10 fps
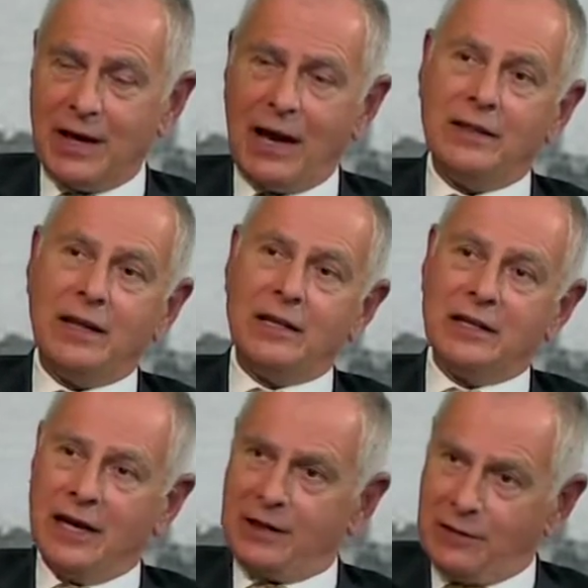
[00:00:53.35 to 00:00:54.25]
And then at
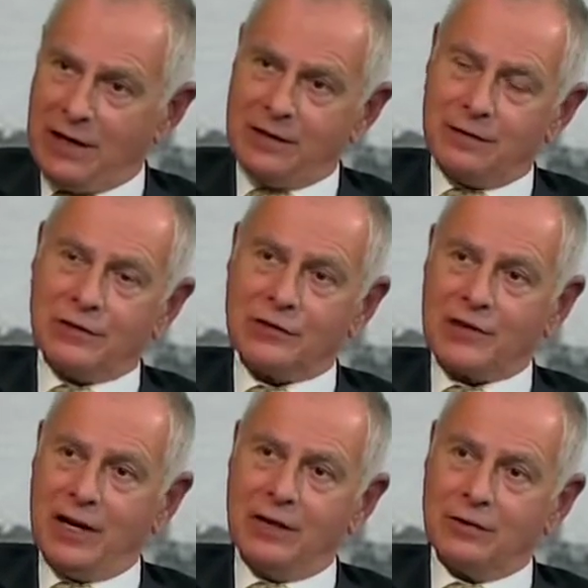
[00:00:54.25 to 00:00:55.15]
the other end of the
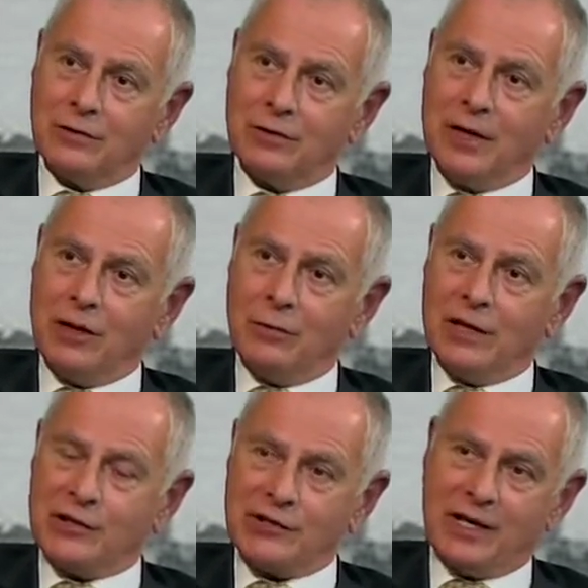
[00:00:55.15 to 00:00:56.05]
scale,
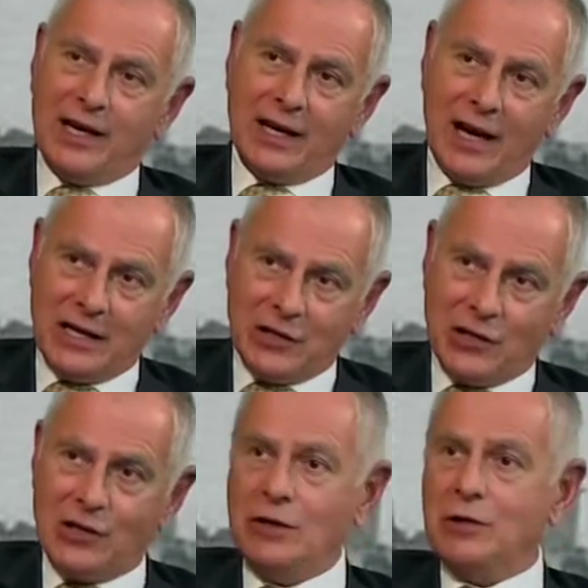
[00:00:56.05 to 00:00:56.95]
we're seeing a
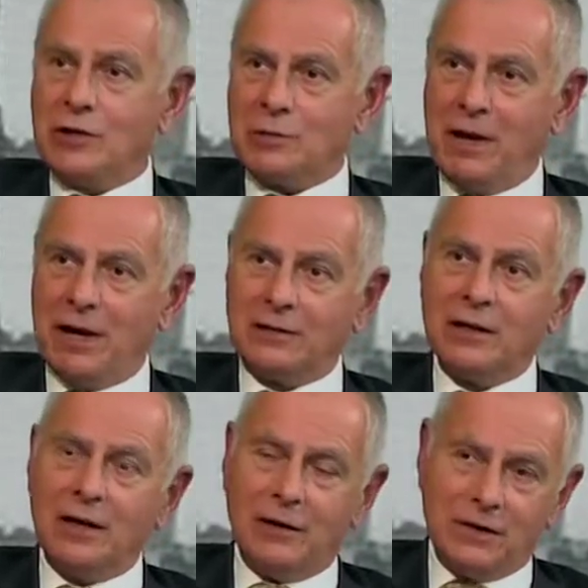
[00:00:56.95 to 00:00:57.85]
huge amount
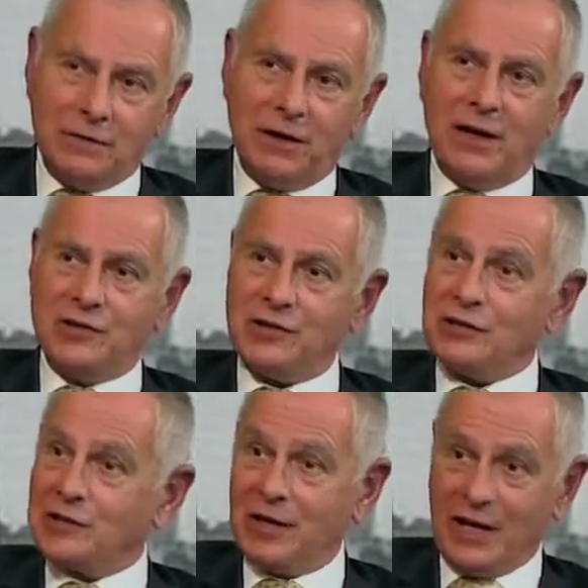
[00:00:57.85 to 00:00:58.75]
of
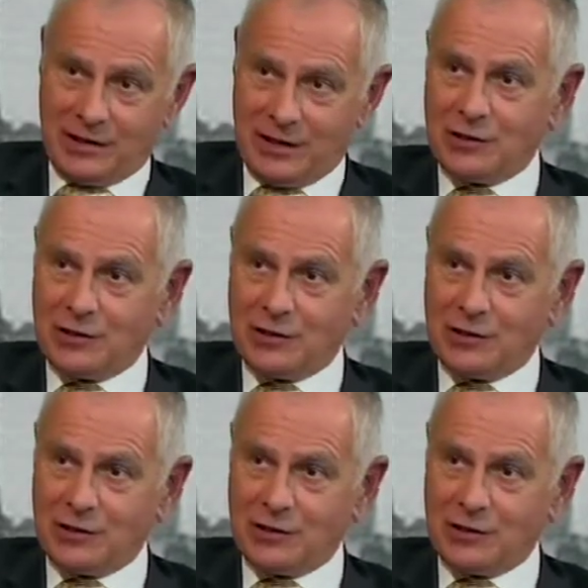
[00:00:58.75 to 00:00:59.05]
devices connecting.